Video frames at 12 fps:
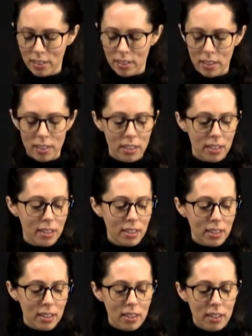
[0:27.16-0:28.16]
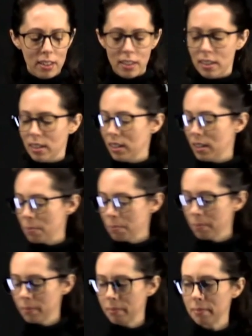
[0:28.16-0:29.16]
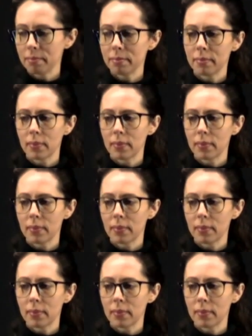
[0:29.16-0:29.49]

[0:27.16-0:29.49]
Nothing is said.